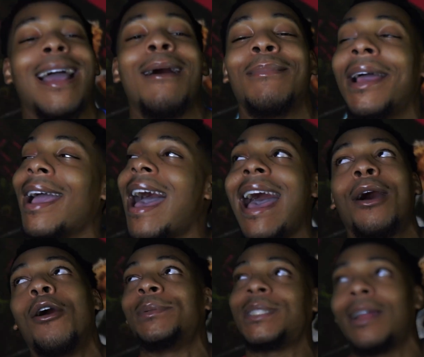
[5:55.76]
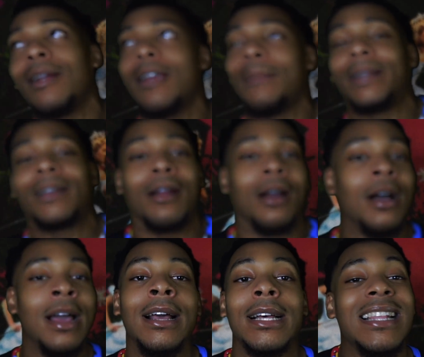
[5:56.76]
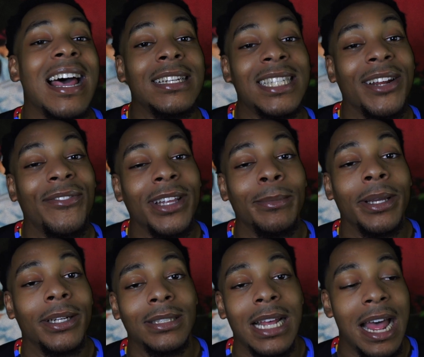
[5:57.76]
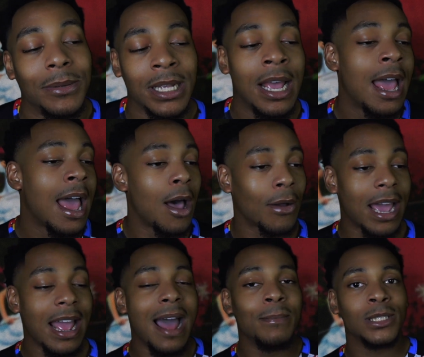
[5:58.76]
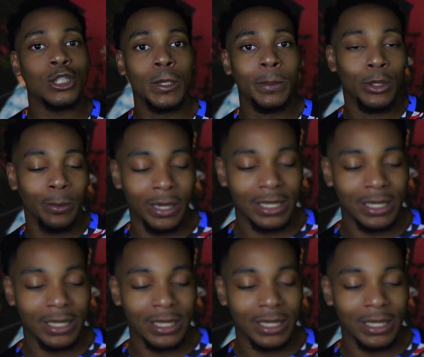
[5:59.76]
I'm like, I hope she heard me, girl, because I done said it 50 million times. Okay, I'm super duper